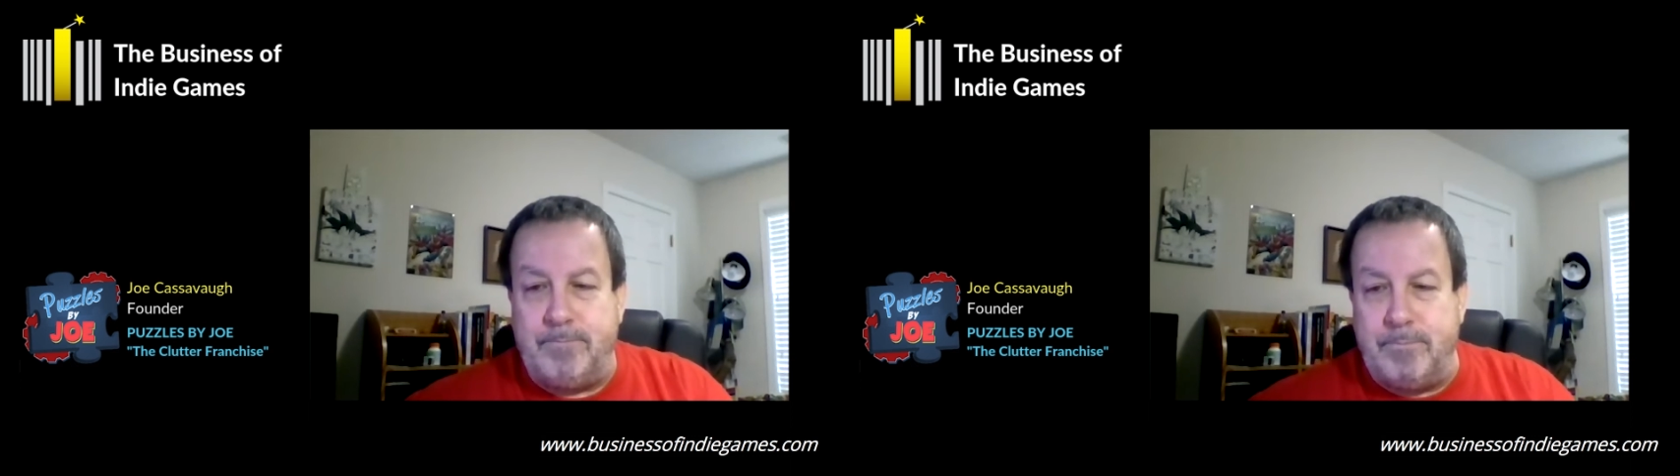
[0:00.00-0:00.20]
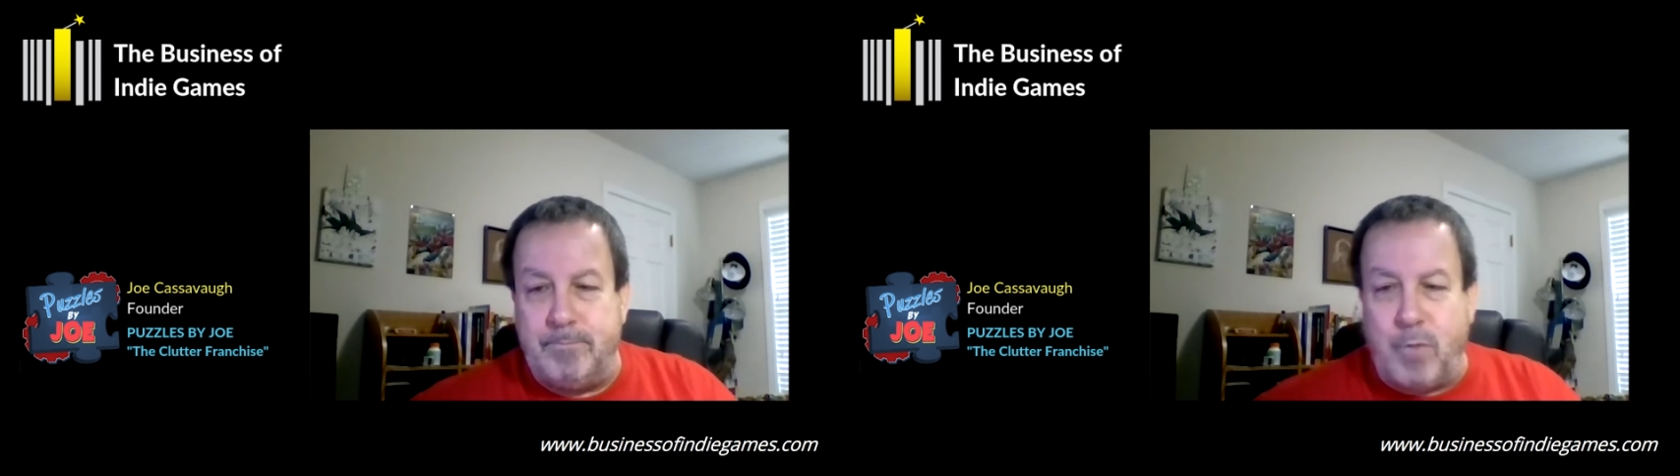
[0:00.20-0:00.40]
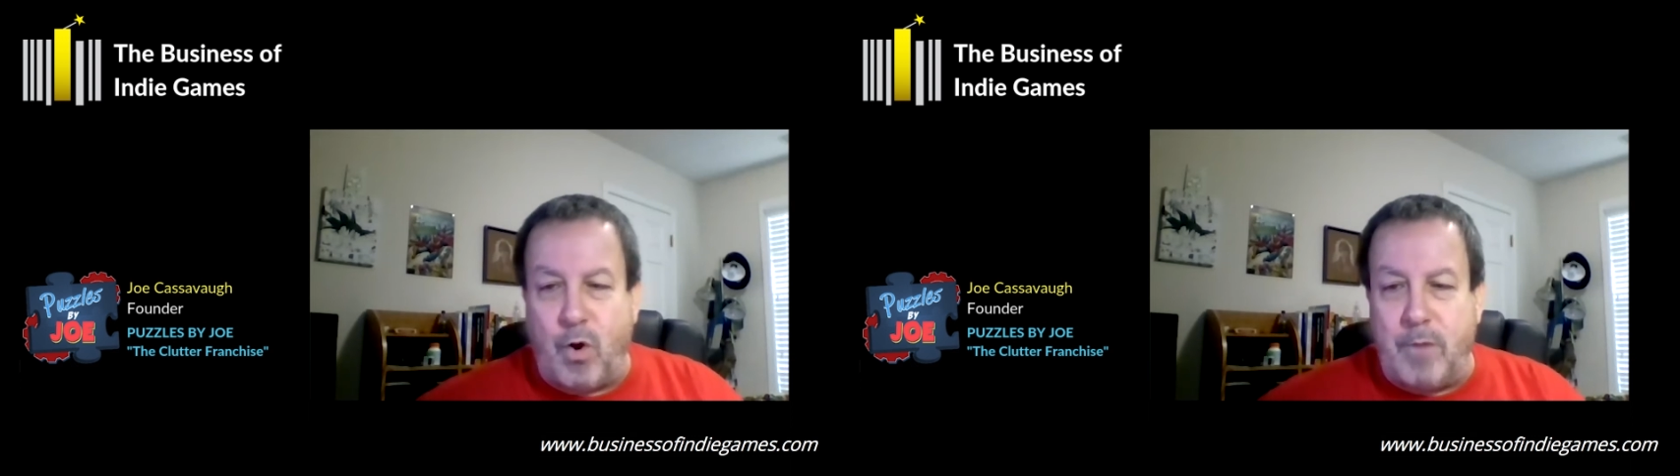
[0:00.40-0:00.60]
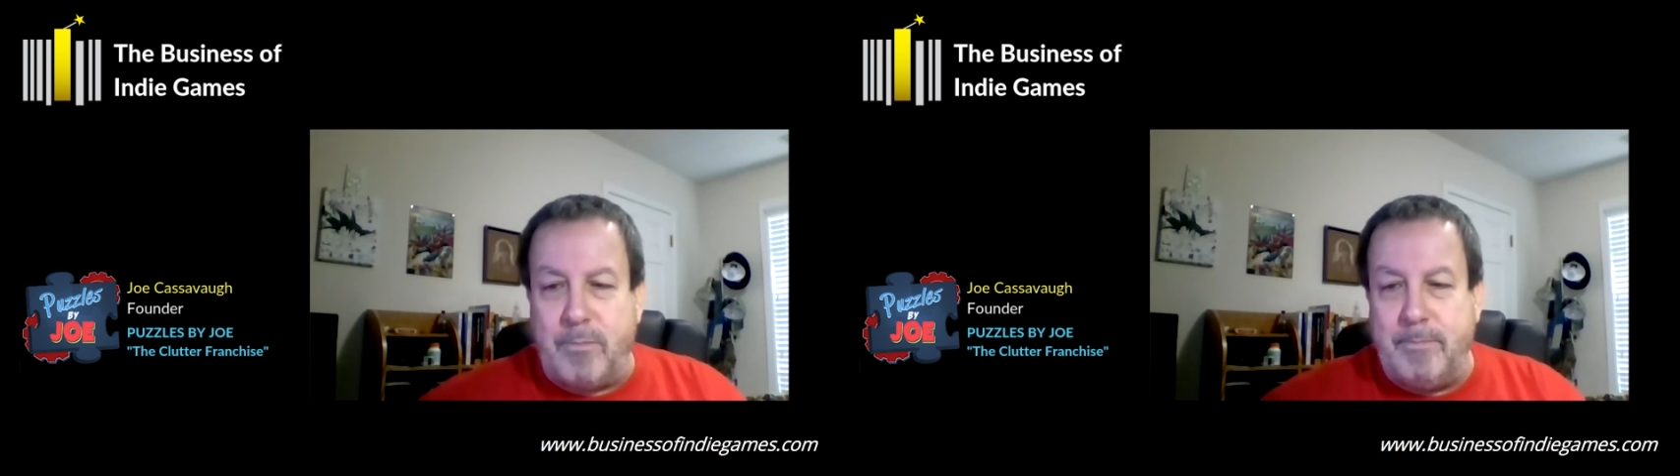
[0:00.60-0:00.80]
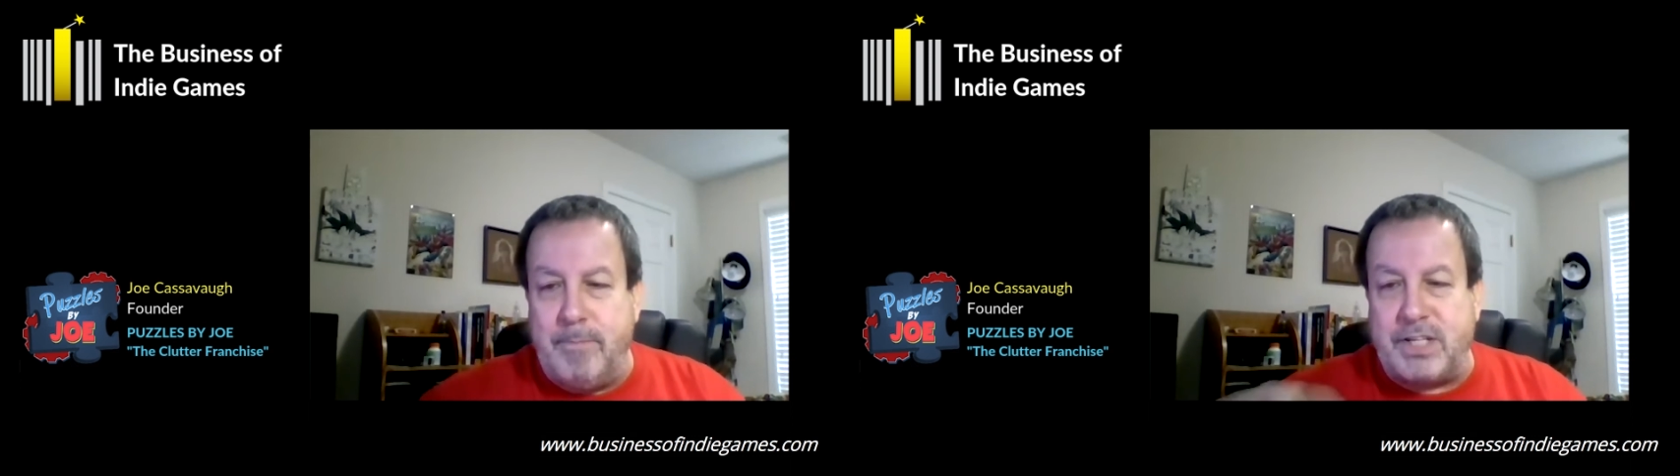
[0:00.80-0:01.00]
murder
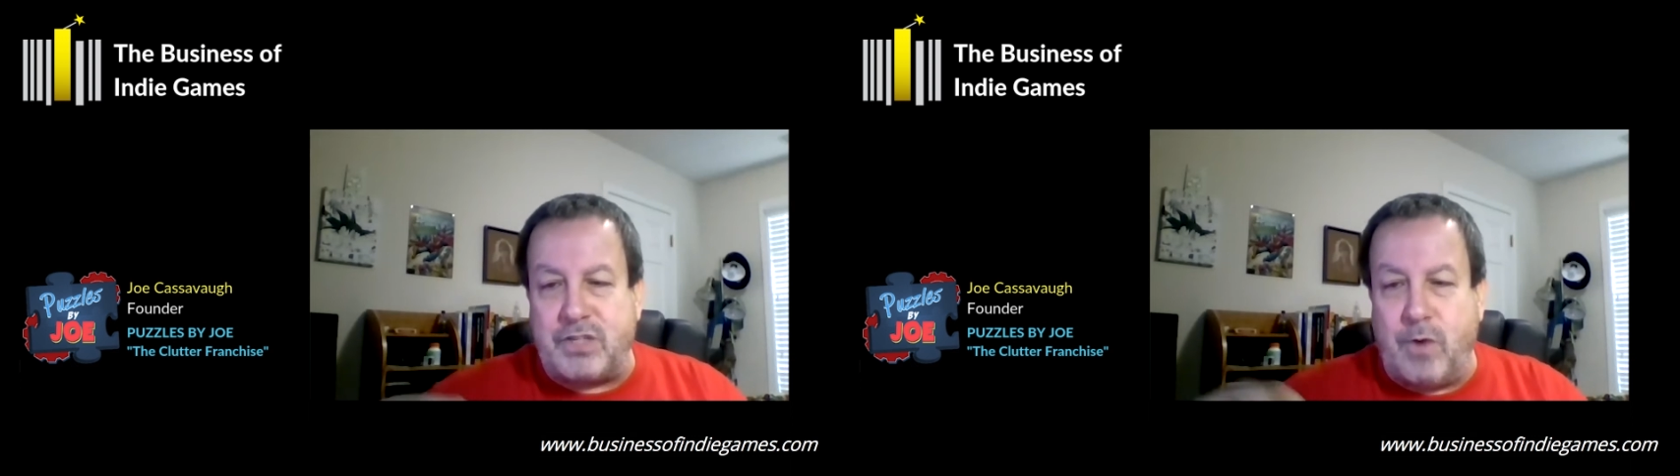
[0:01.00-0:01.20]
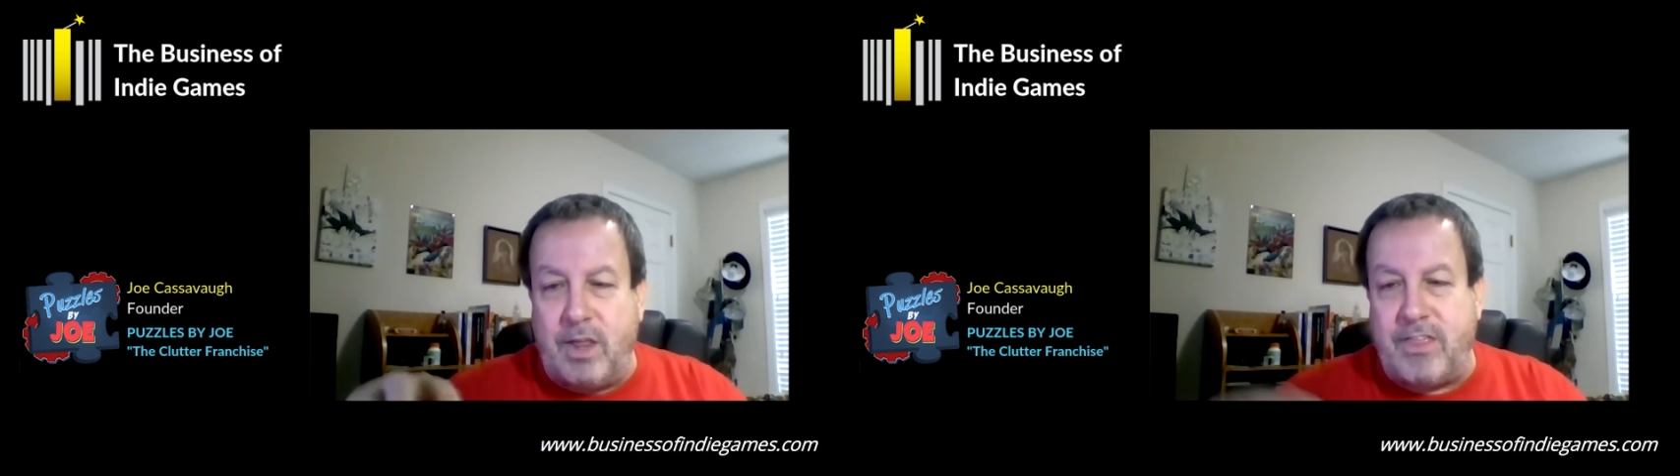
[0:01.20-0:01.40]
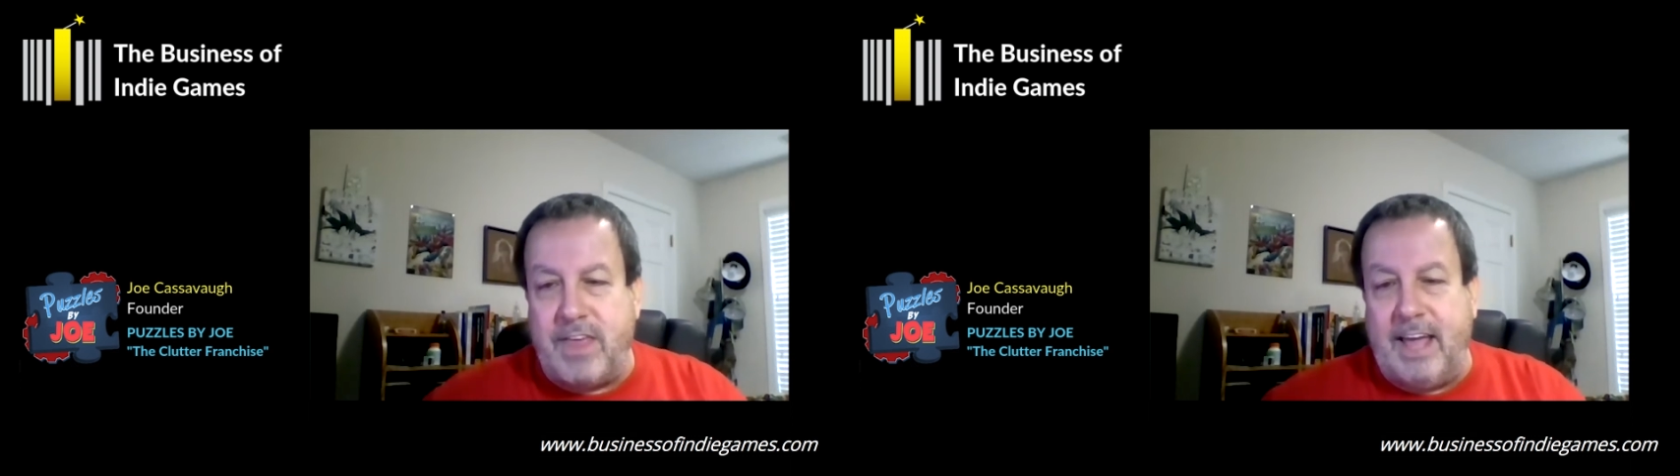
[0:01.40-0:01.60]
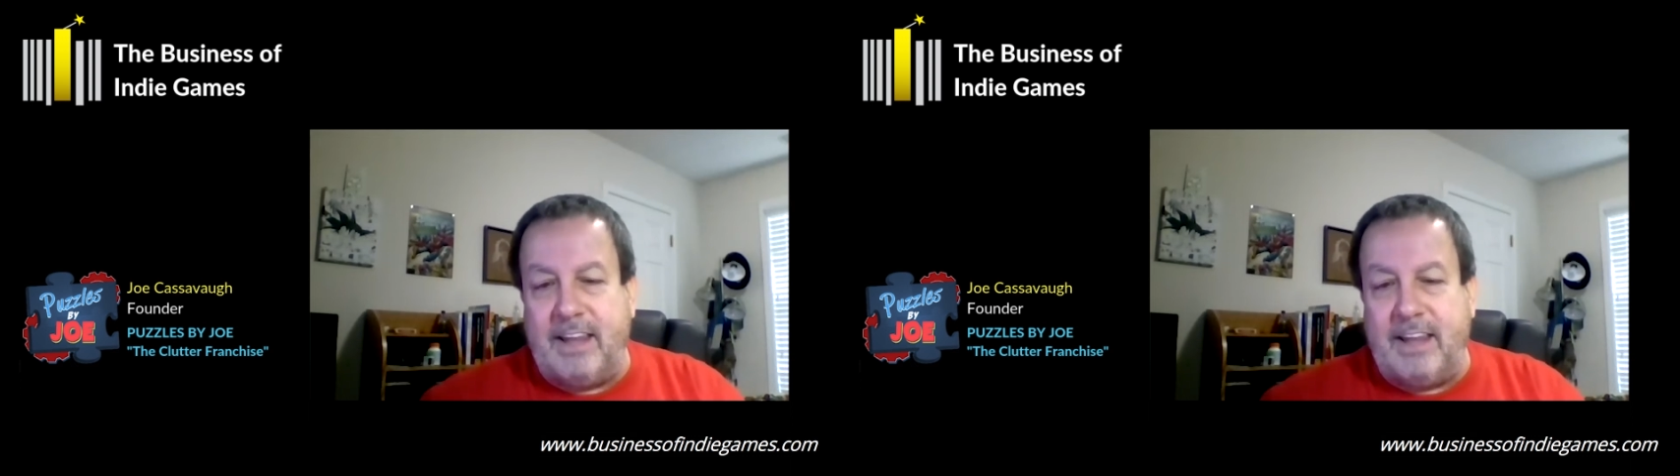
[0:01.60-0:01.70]
mystery thing,